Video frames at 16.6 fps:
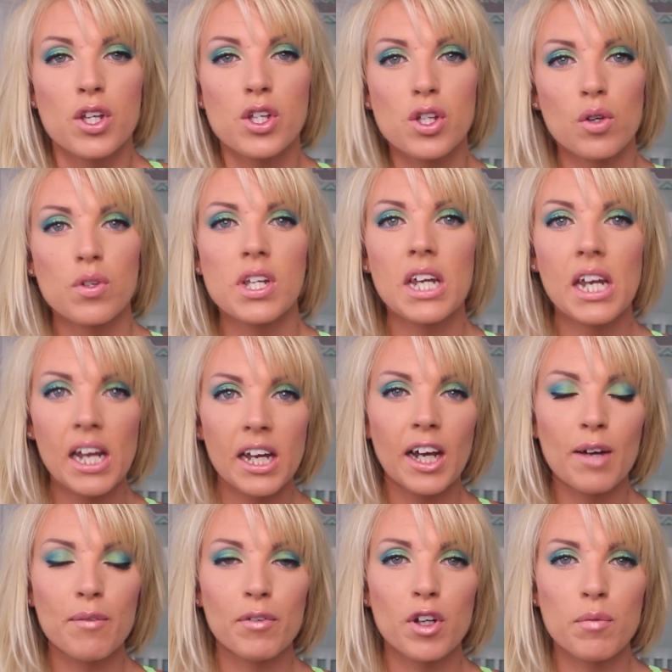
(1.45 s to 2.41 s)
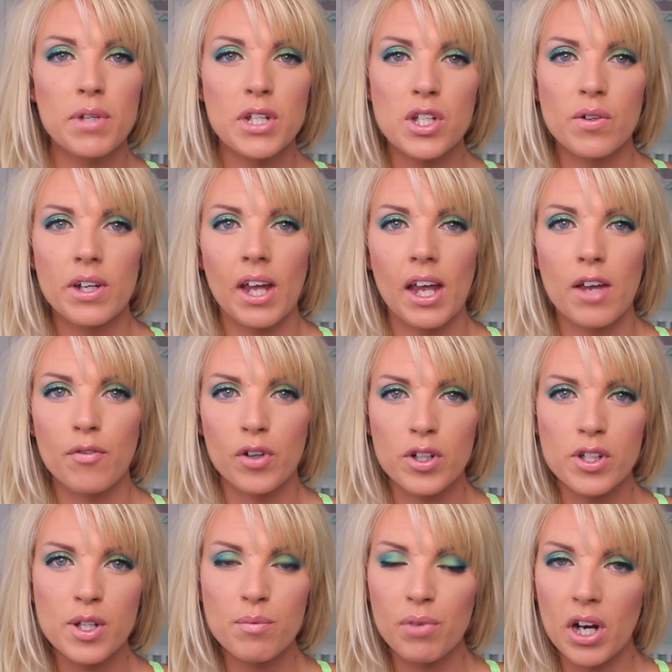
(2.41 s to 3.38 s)
So today I'm going to be doing a
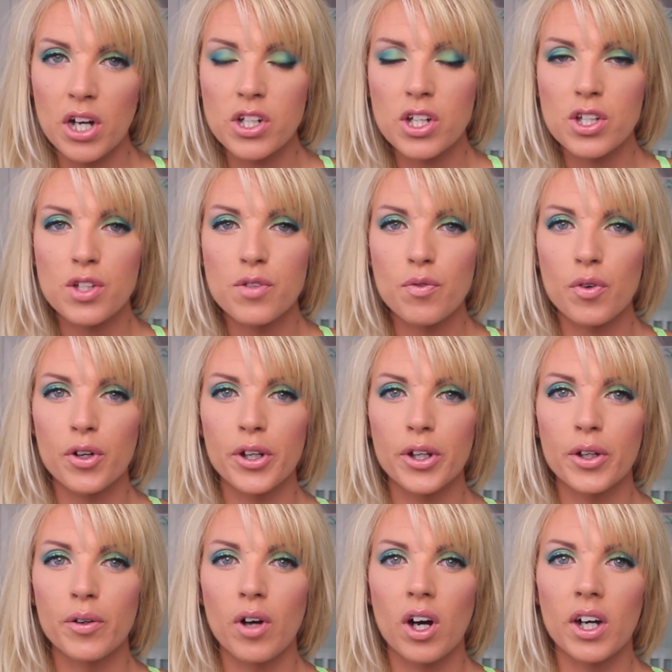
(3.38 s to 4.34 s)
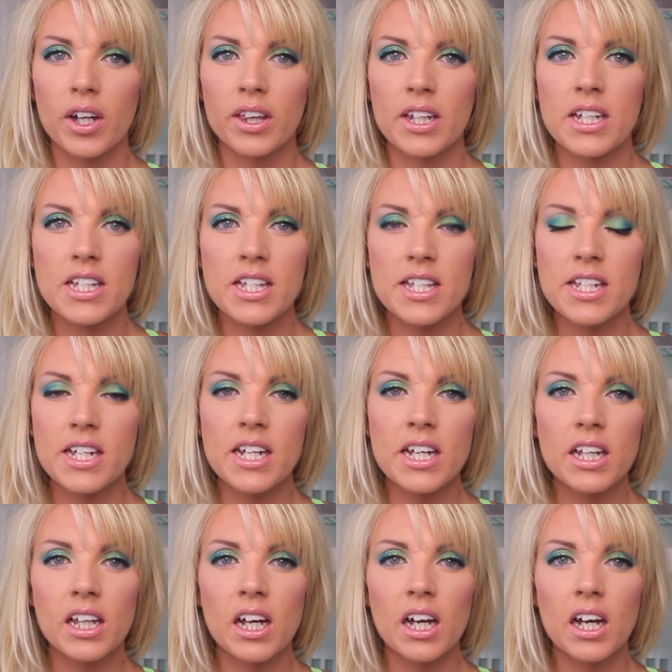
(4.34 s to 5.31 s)
first impressions for you on the
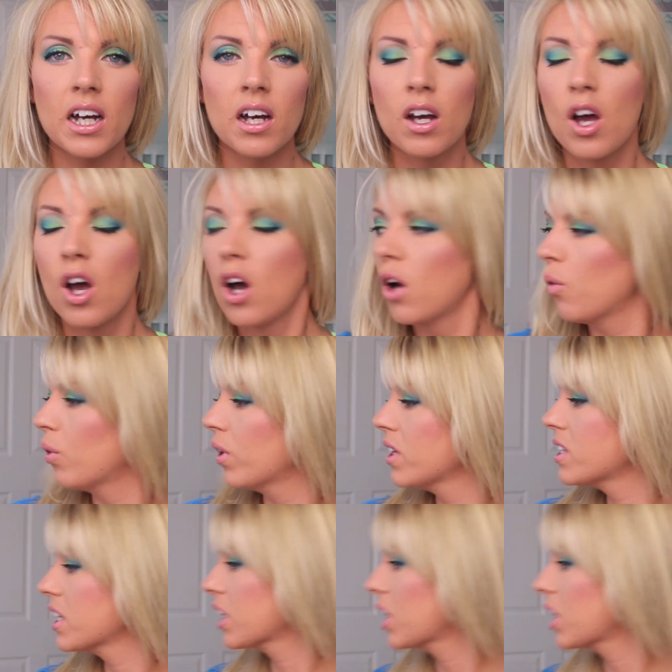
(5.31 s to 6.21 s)
Stila what is